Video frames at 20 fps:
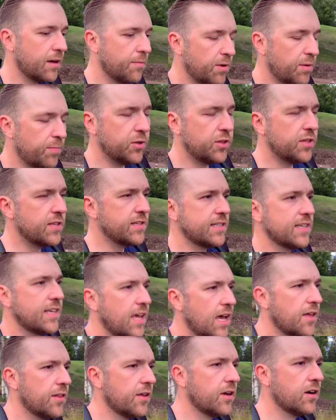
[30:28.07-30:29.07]
I'm gonna put this
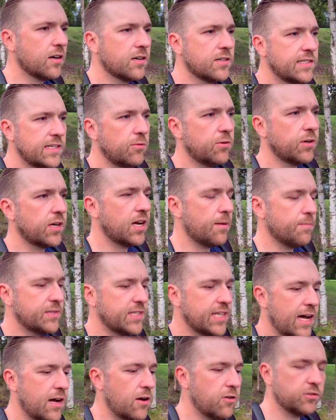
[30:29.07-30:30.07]
together, see what comes
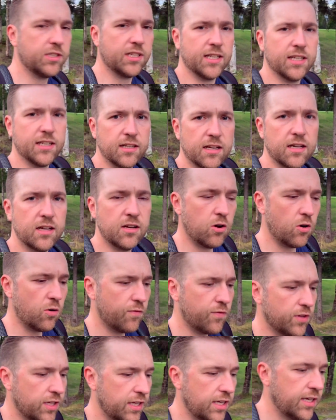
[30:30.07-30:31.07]
out, and
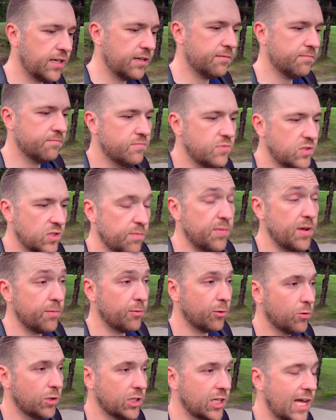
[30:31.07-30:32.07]
hopefully some
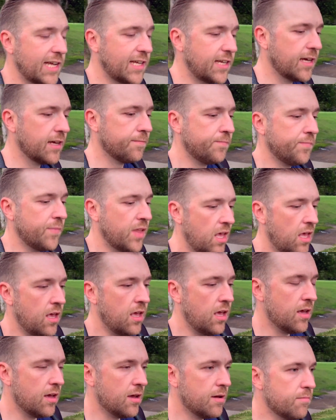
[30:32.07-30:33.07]
people will like it.
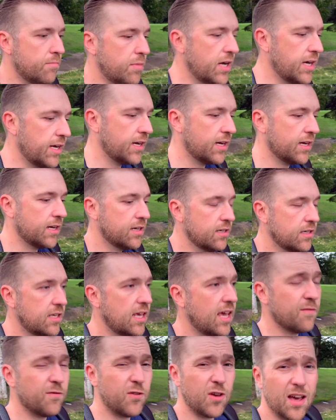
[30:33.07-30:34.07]
But
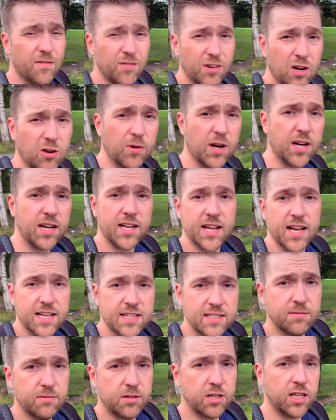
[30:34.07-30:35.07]
yeah, if you haven't already,
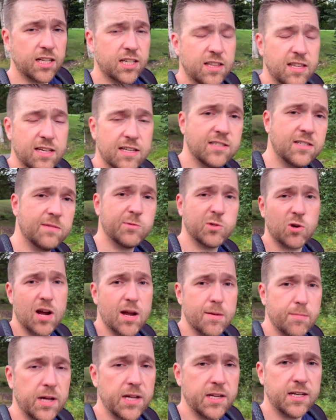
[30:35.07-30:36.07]
guys, click the
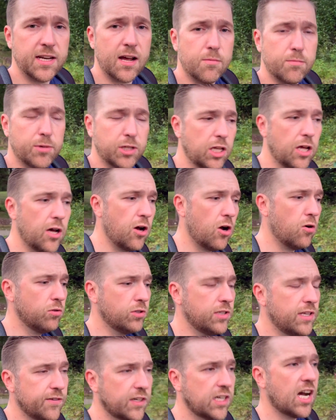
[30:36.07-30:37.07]
subscribe button down below,
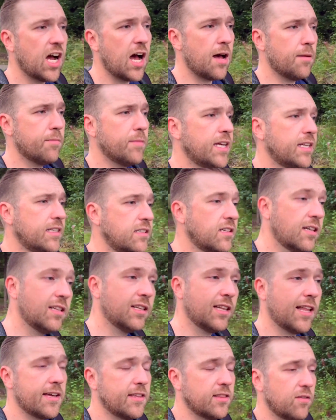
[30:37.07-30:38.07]
leave a comment,
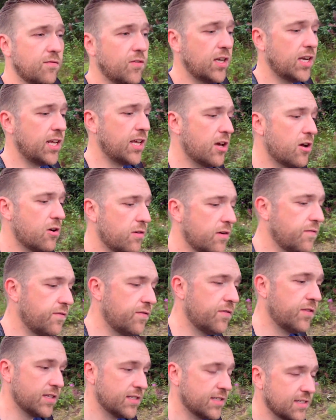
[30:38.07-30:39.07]
like the video if
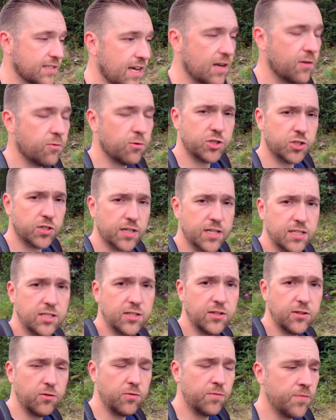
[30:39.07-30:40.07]
this is kind of what you're
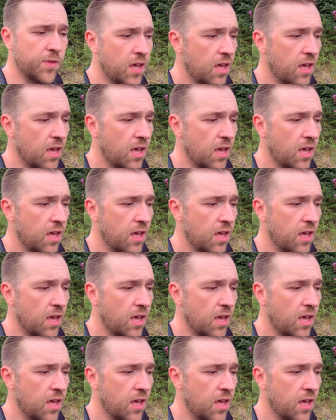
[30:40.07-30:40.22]
into.